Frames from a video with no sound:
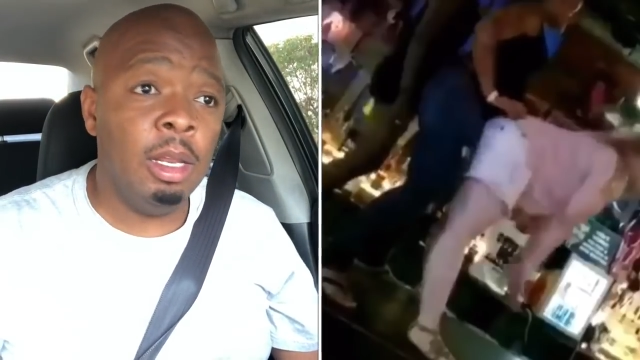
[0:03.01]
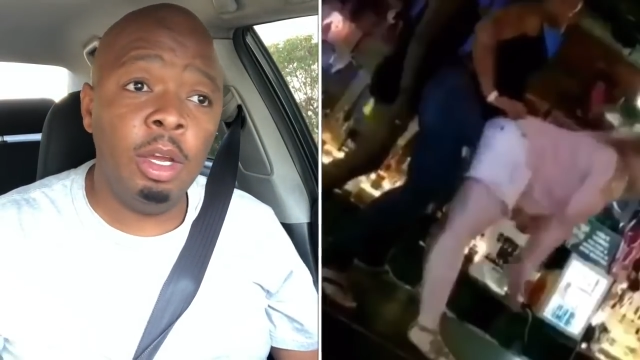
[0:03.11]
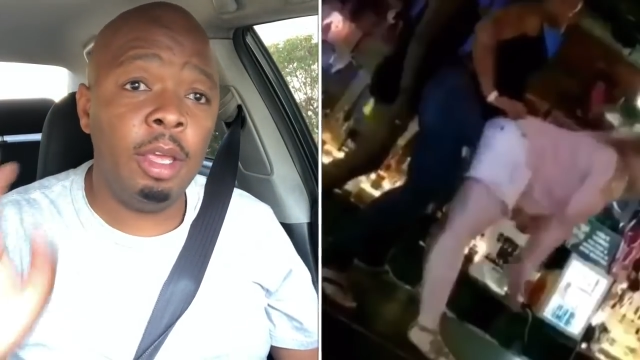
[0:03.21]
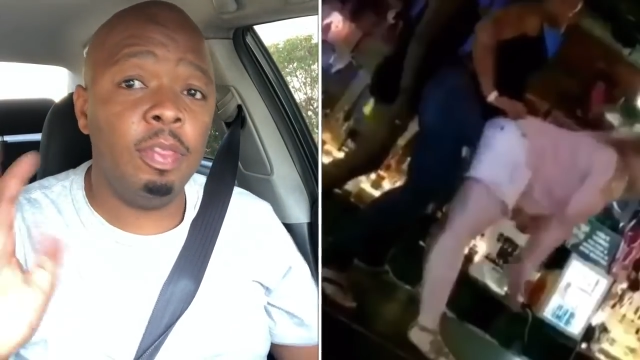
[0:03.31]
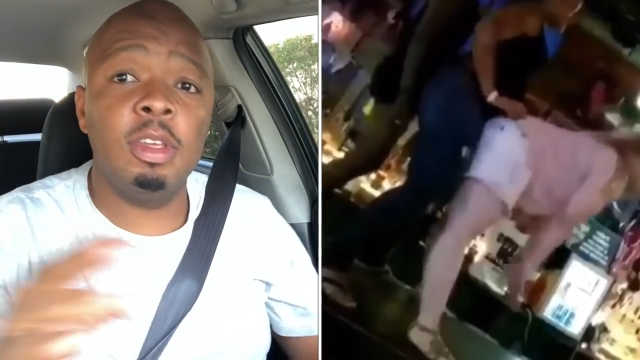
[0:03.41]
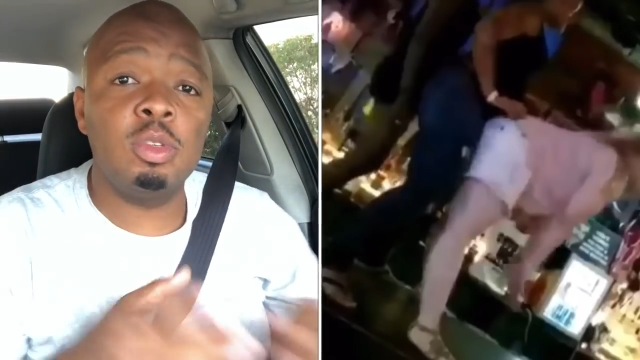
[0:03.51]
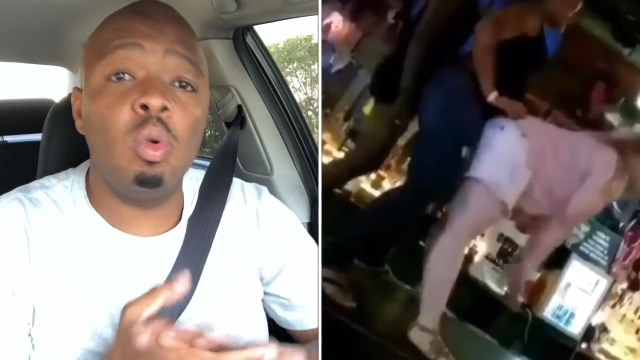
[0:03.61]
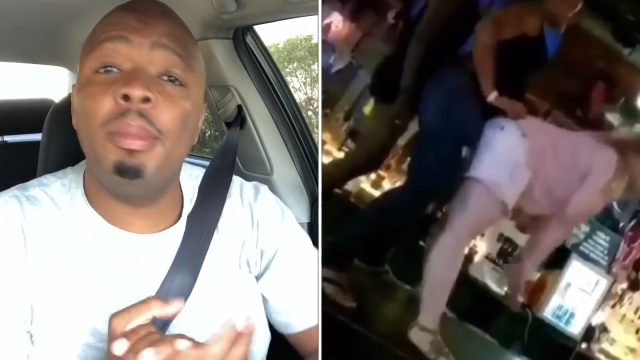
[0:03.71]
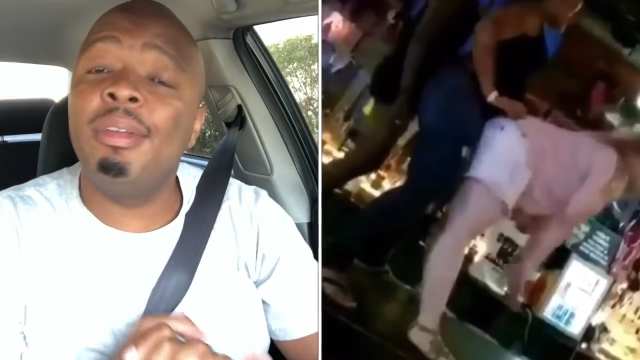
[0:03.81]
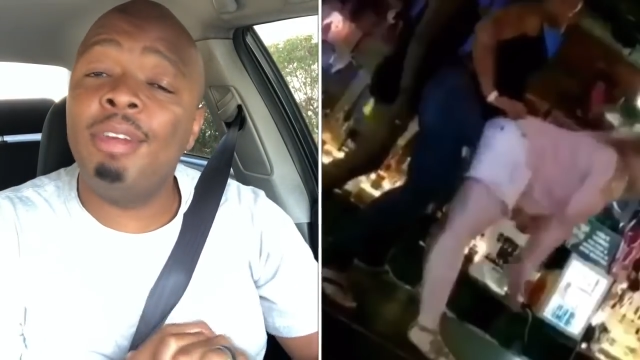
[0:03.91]
Look at this
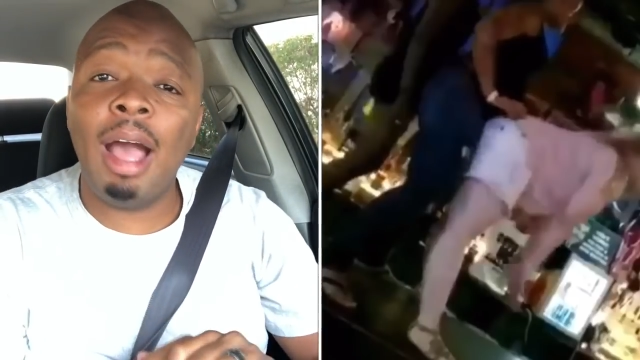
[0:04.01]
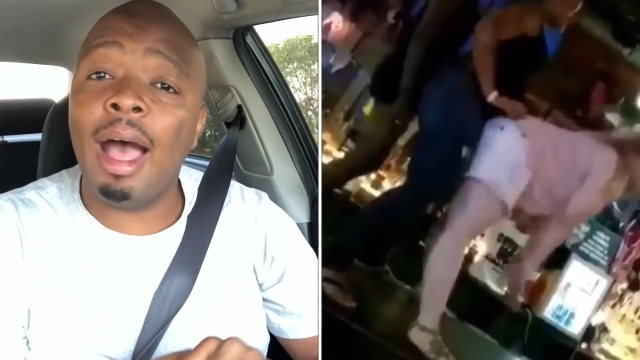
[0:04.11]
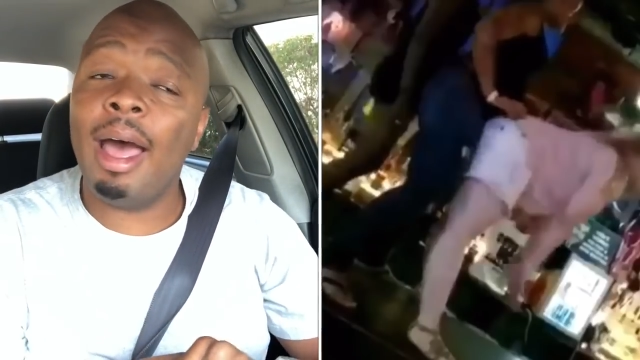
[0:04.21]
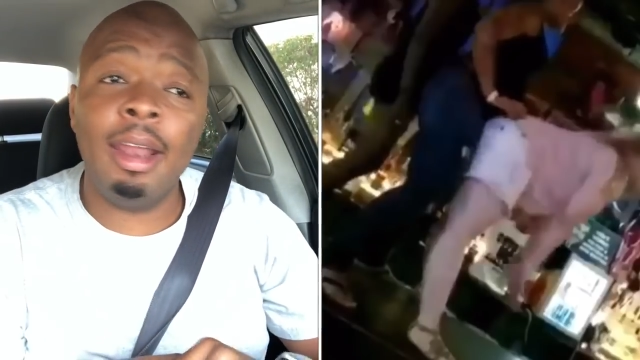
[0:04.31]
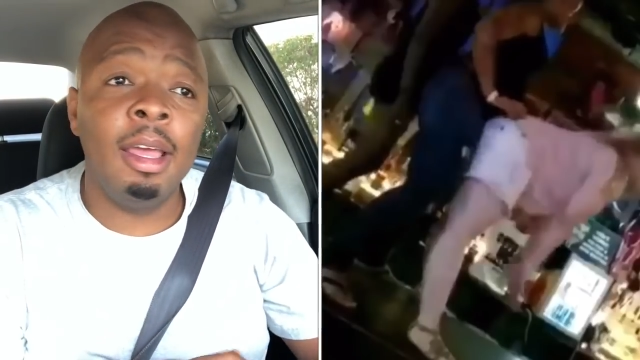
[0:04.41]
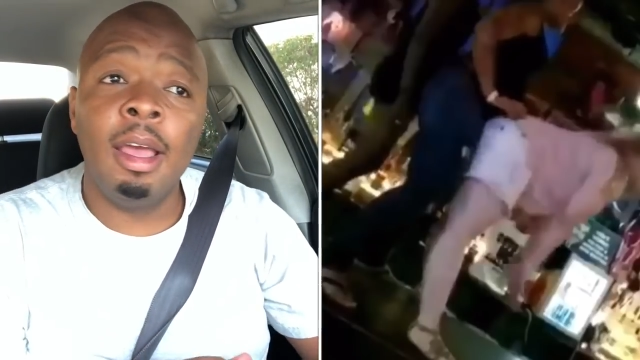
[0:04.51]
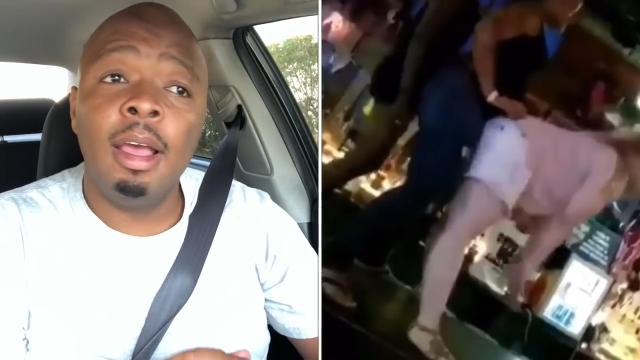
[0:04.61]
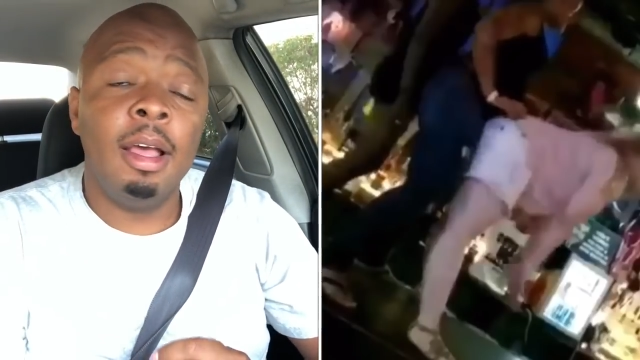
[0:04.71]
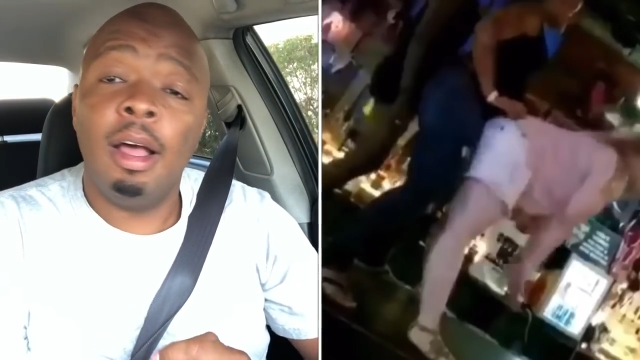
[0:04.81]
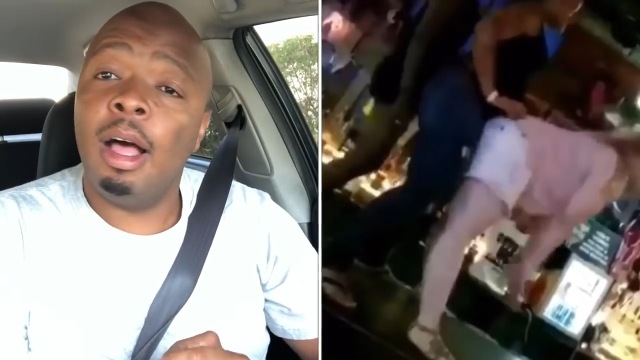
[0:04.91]
woman of God.
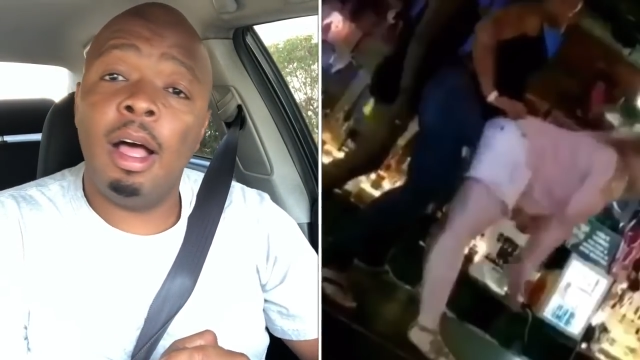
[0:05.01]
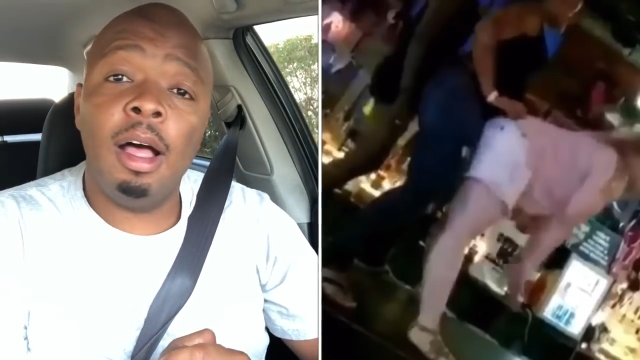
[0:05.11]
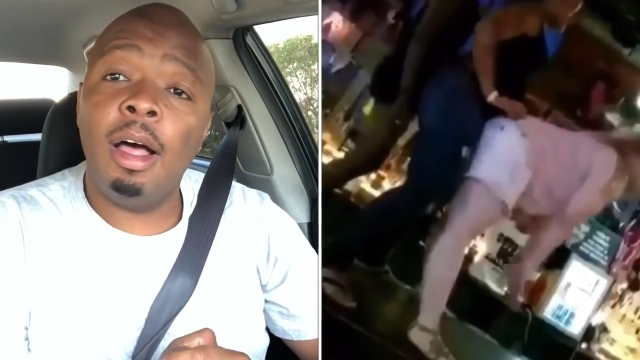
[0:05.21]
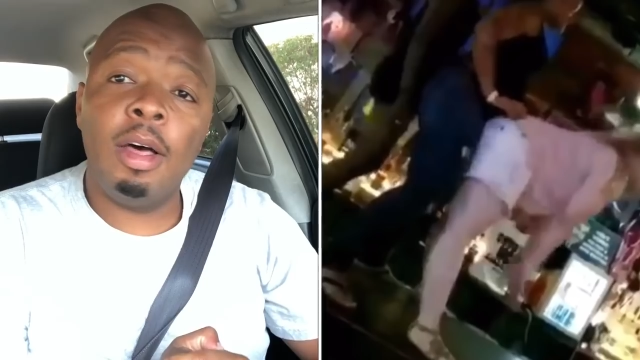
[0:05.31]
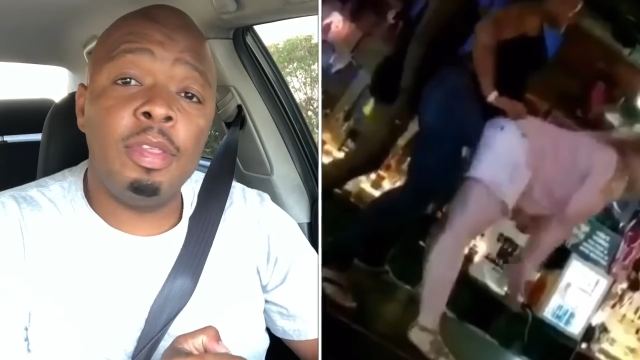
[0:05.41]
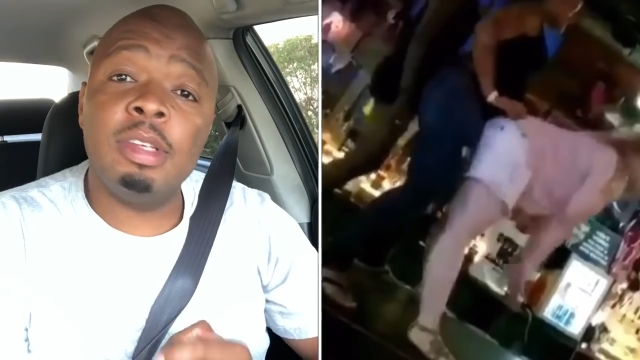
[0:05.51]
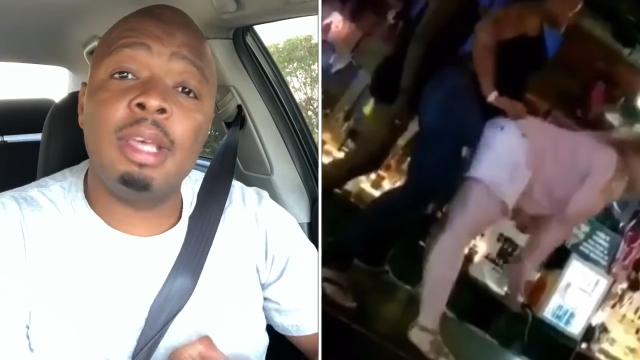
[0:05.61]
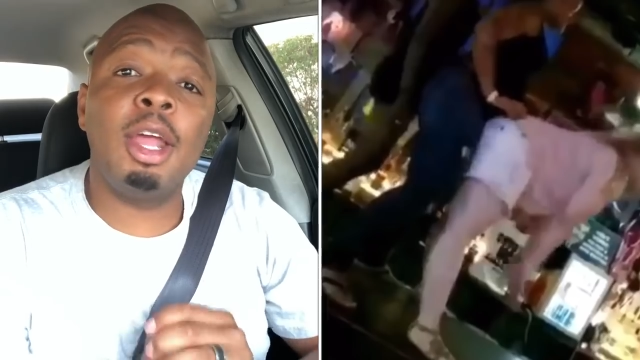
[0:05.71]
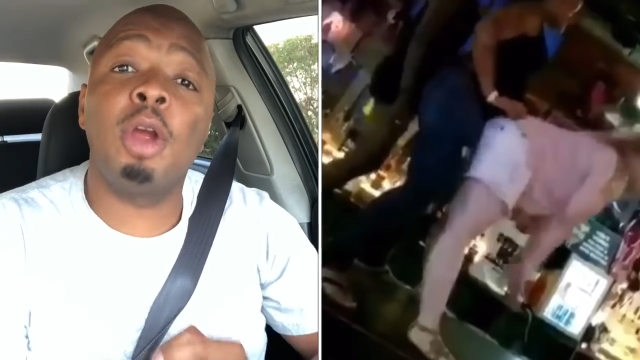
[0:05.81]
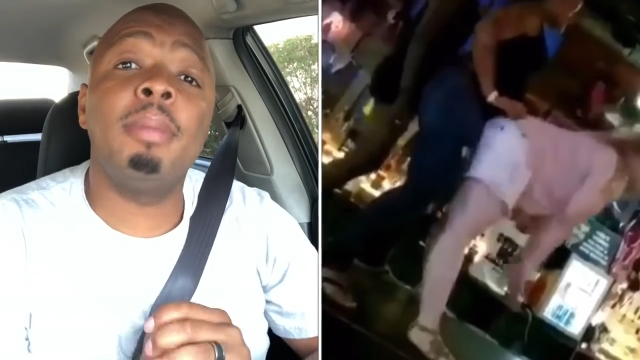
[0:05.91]
Uh, this
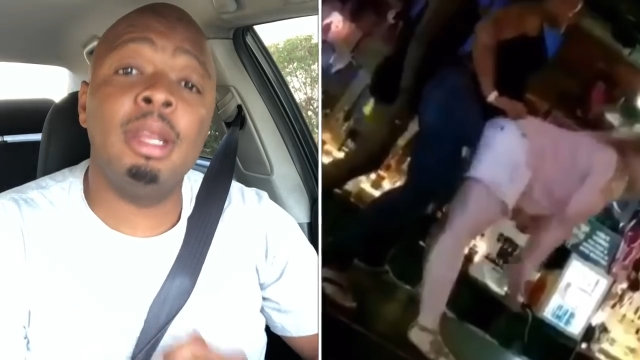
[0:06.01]
ain't her